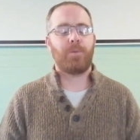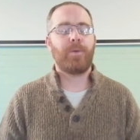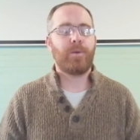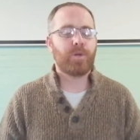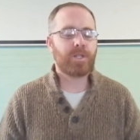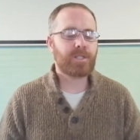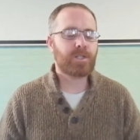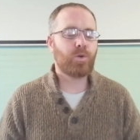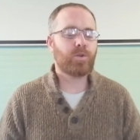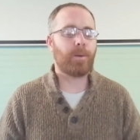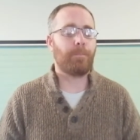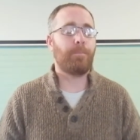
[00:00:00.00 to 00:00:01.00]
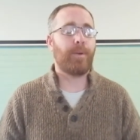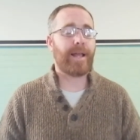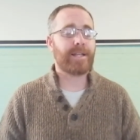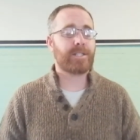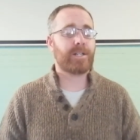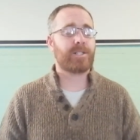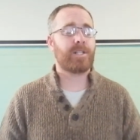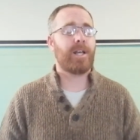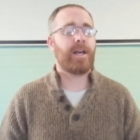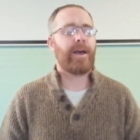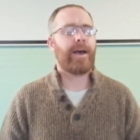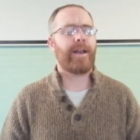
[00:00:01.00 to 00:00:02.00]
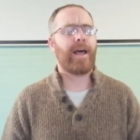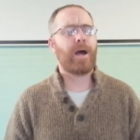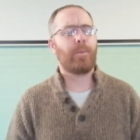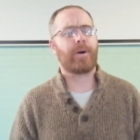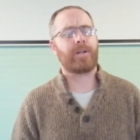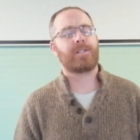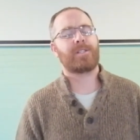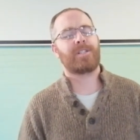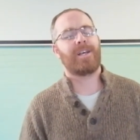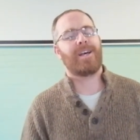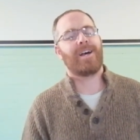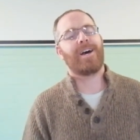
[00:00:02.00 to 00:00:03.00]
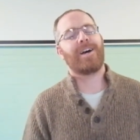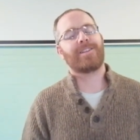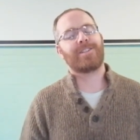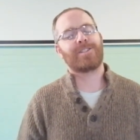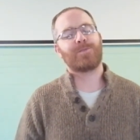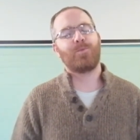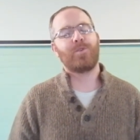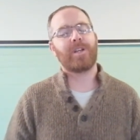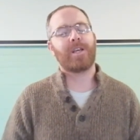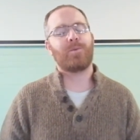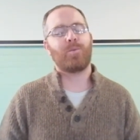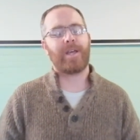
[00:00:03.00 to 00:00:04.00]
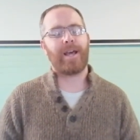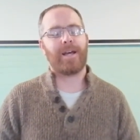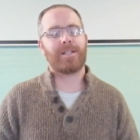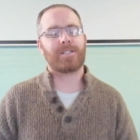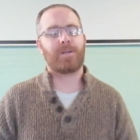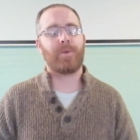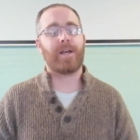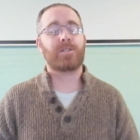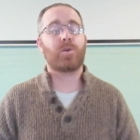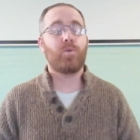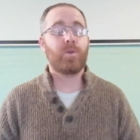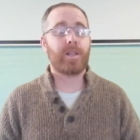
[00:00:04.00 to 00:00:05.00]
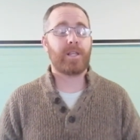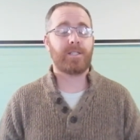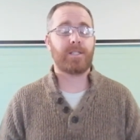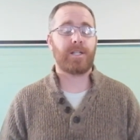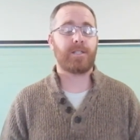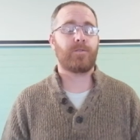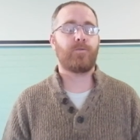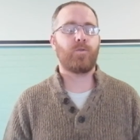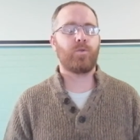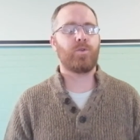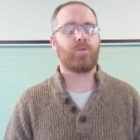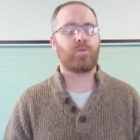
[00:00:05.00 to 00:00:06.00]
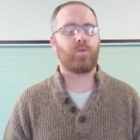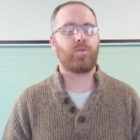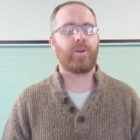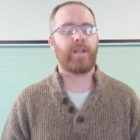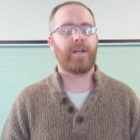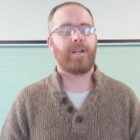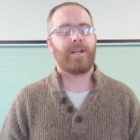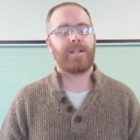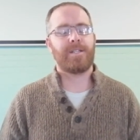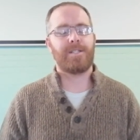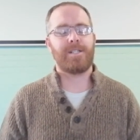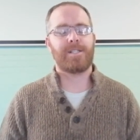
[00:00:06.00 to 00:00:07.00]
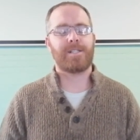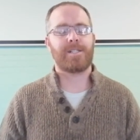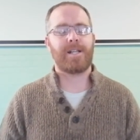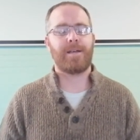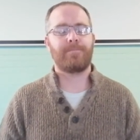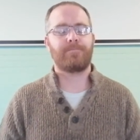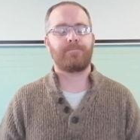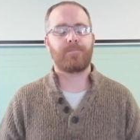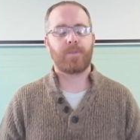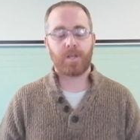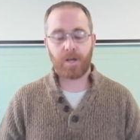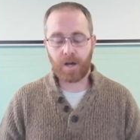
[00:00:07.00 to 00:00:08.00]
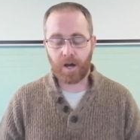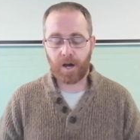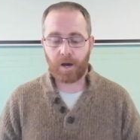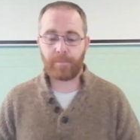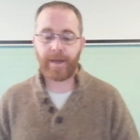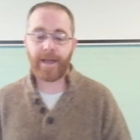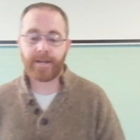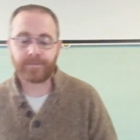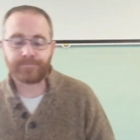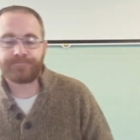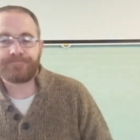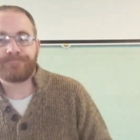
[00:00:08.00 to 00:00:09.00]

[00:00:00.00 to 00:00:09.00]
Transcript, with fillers: Be with us, Lord, and bless us and help us. Uh, this morning we ask, and we ask all of these things for your glory. In Jesus' name. Amen.